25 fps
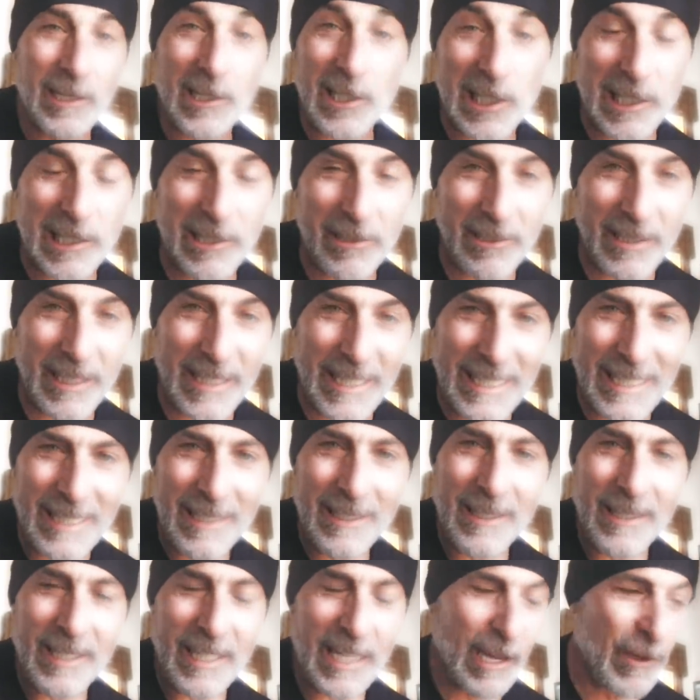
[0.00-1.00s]
Clearly,
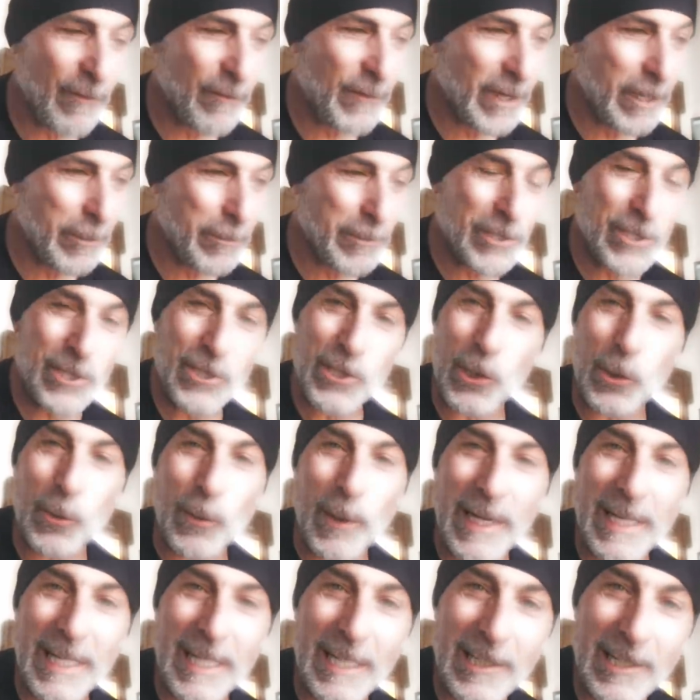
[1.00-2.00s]
if he was so
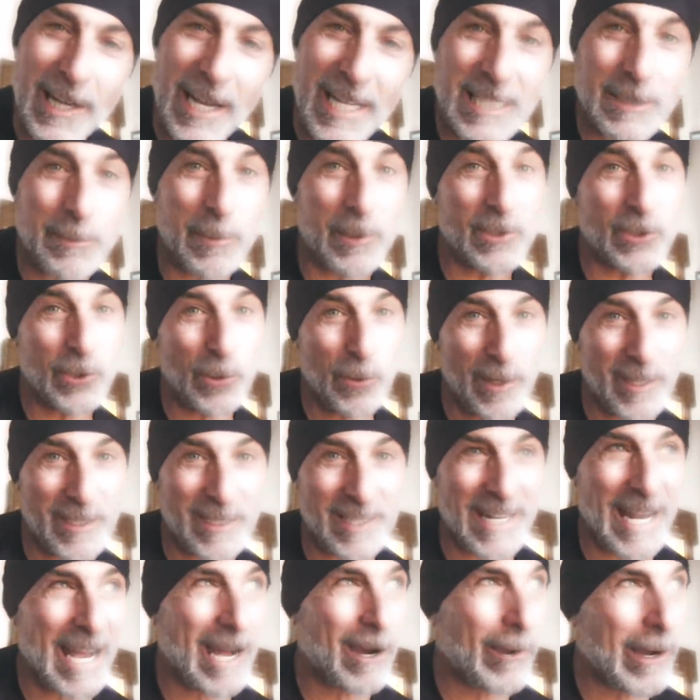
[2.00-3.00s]
recognizable to
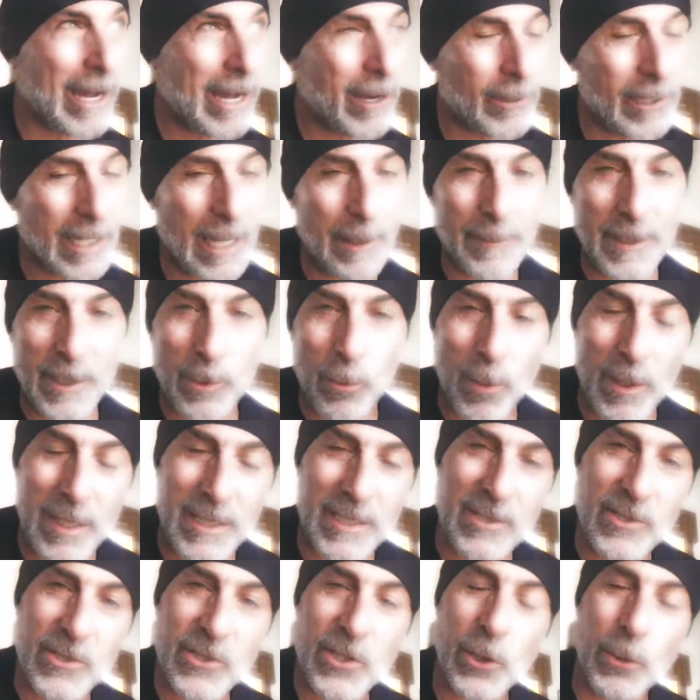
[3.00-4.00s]
us now, how come he
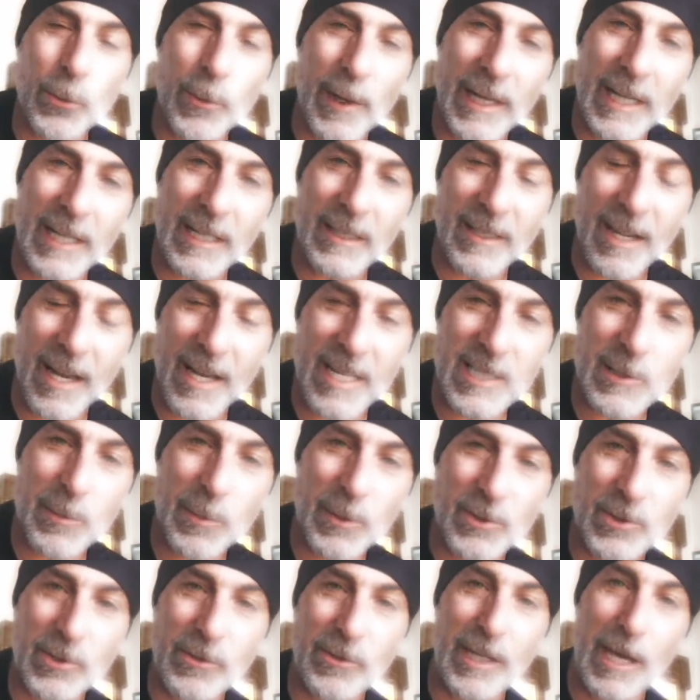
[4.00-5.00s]
wasn't so
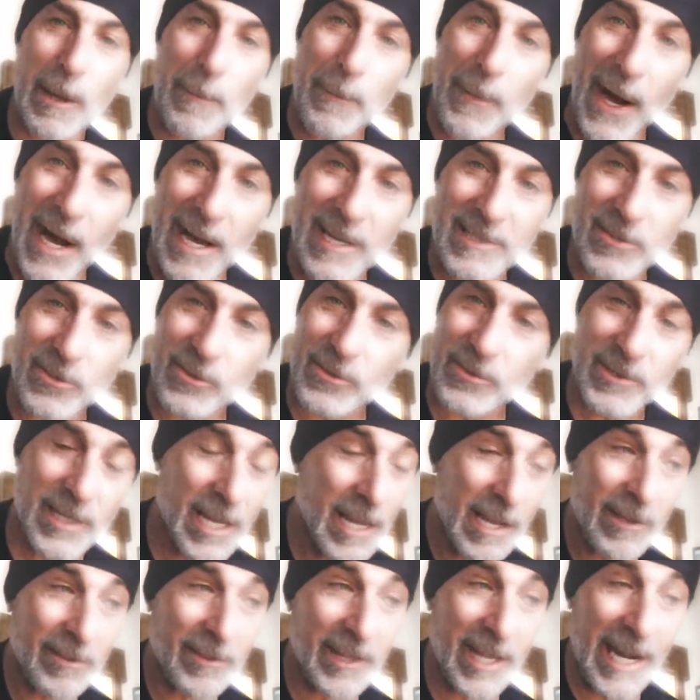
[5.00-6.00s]
recognizable to the apostles
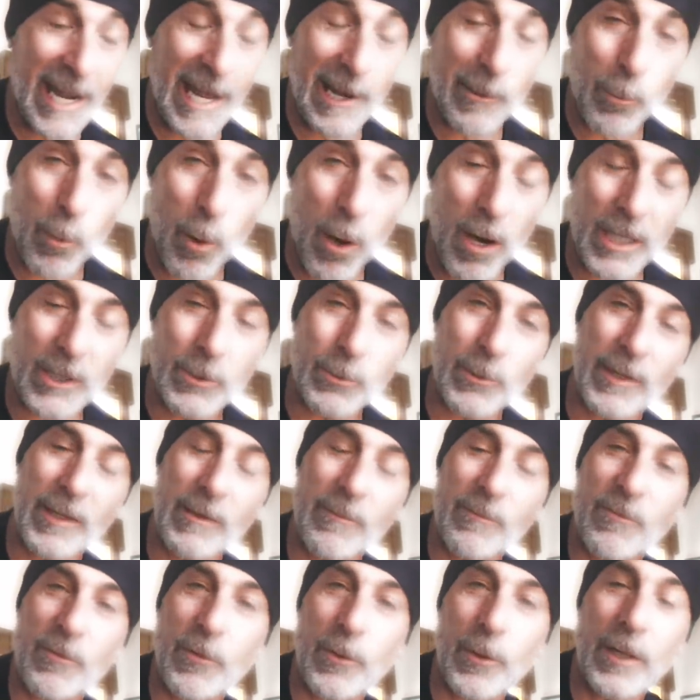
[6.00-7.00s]
that had walked with
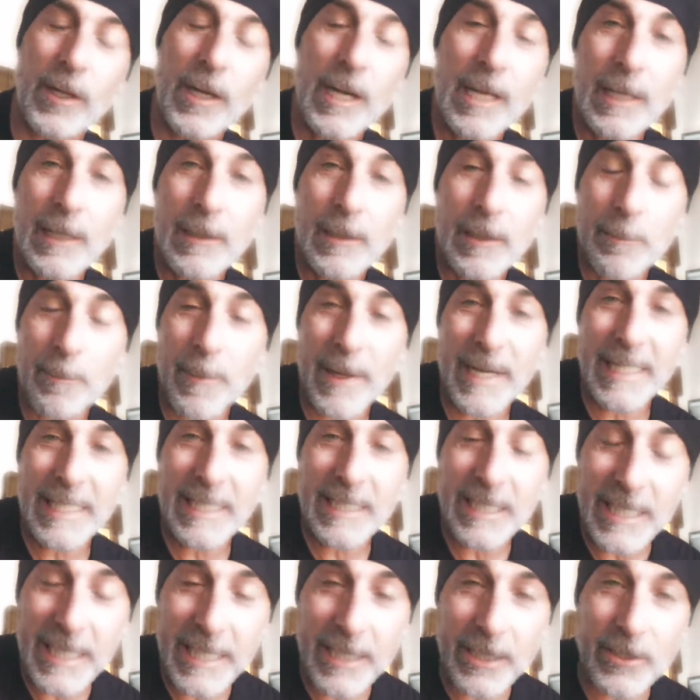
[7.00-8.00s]
him for many
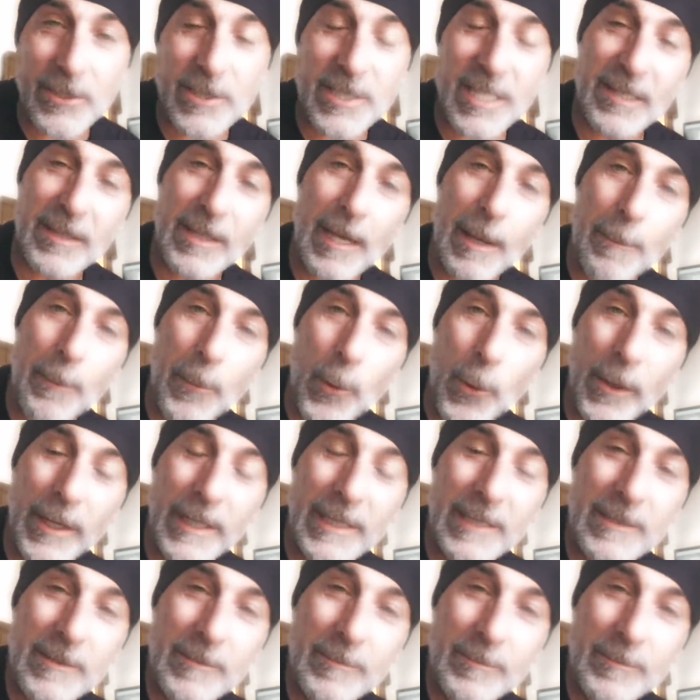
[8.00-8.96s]
years at that point?